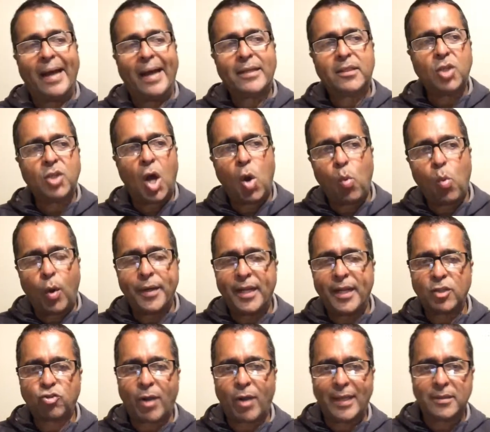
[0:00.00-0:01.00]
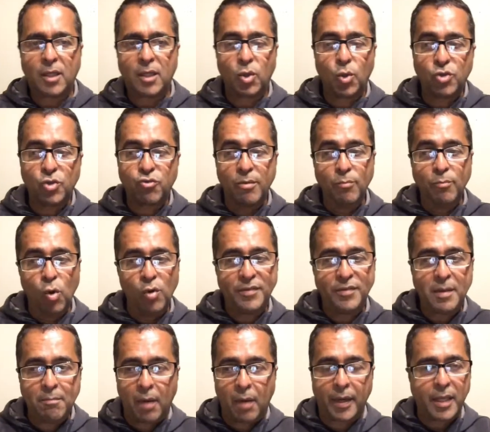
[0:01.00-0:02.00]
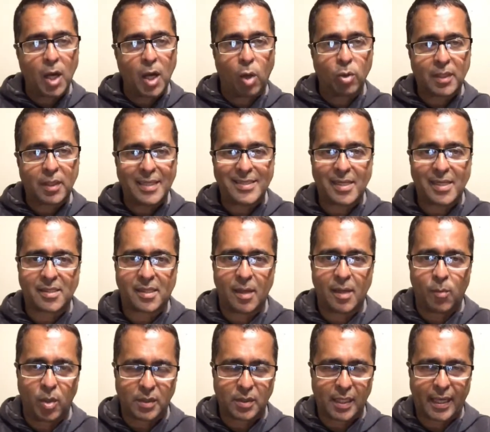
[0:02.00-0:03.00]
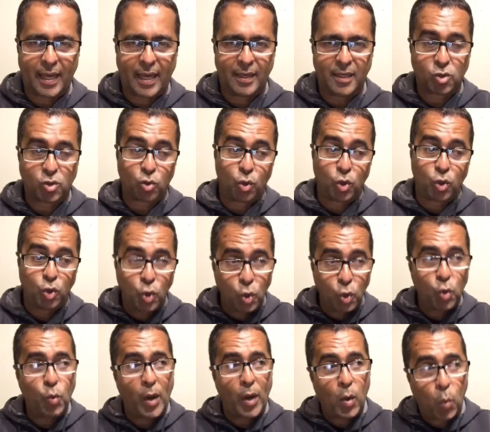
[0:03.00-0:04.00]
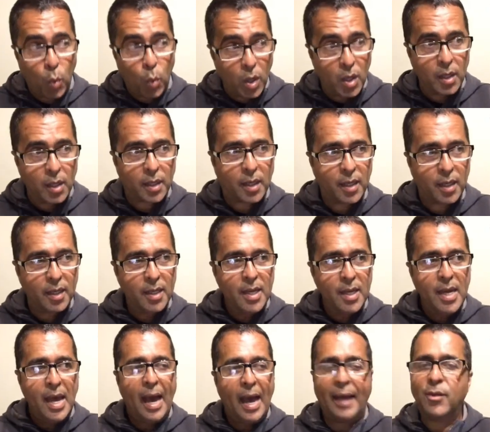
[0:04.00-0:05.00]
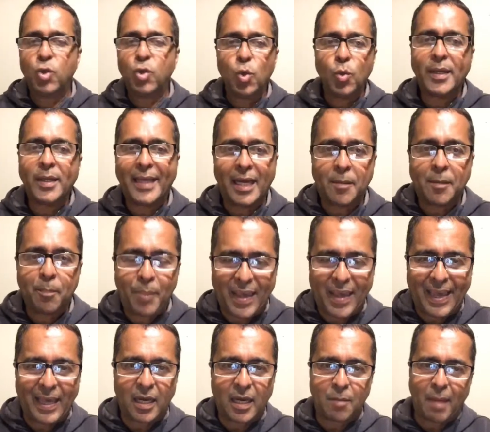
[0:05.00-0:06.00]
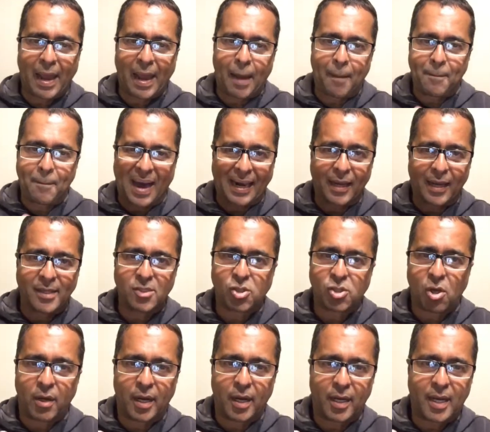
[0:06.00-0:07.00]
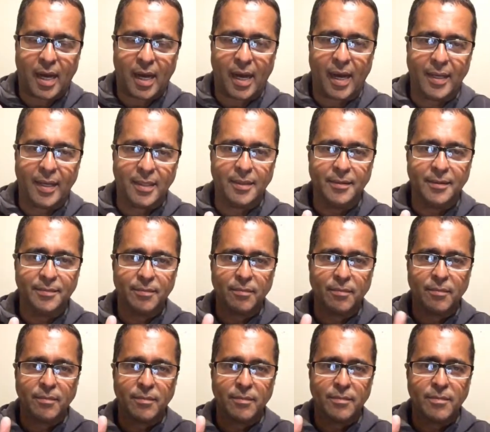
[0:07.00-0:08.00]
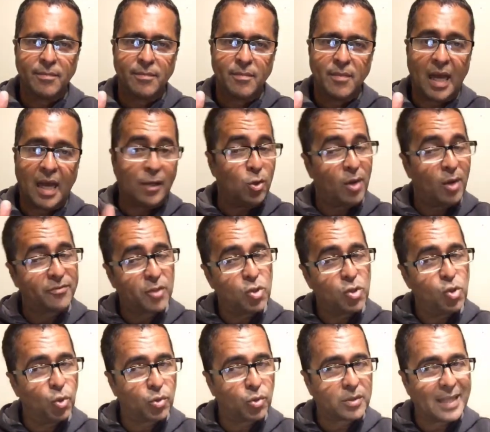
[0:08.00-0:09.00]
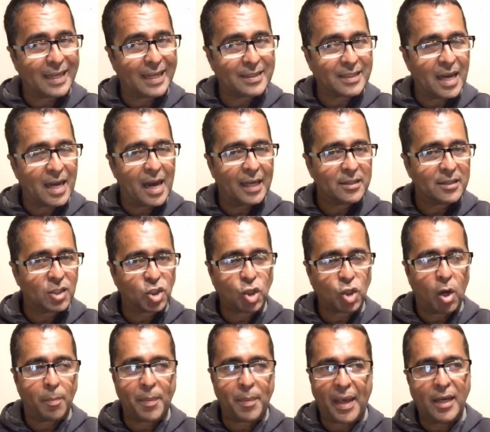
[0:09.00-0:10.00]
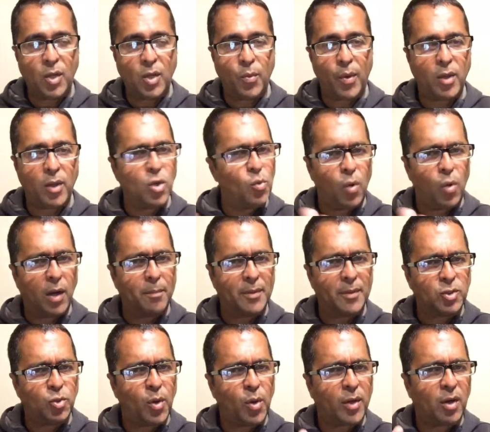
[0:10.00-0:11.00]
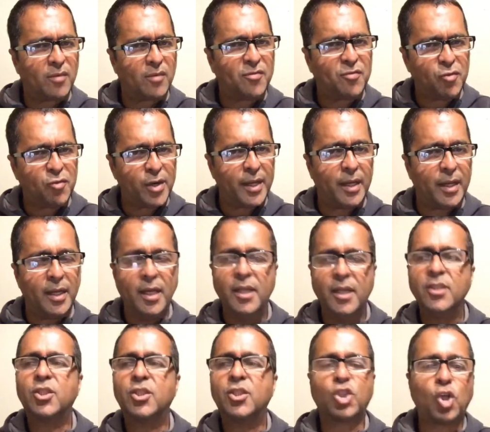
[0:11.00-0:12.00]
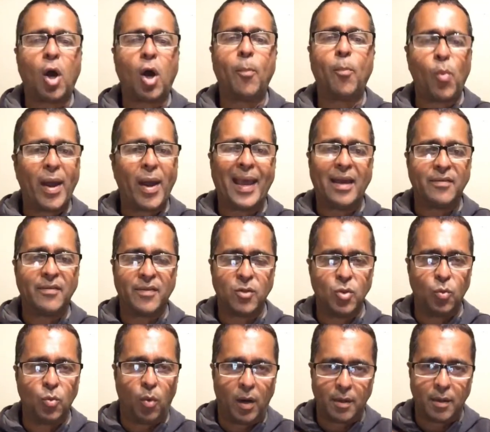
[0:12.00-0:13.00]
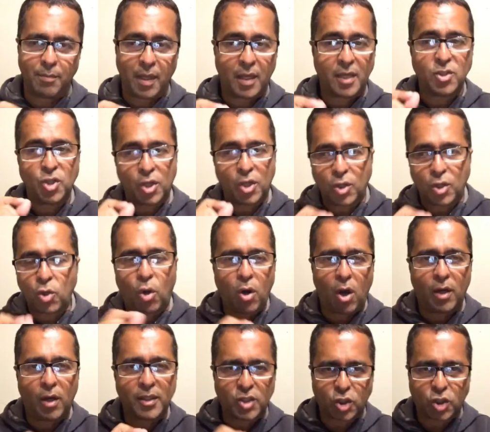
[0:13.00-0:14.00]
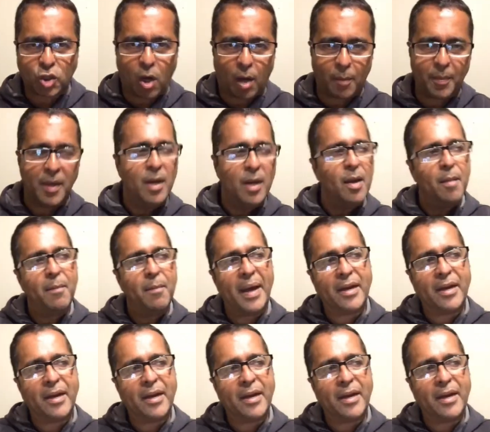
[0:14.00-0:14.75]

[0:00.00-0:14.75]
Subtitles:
Right now, what they're trying to do is remove the money out of the system altogether. So you will work and you will get paid by a balance on a card. And you have to use that card to shop anywhere you want, but you are not free to shop wherever you want because you can no longer stop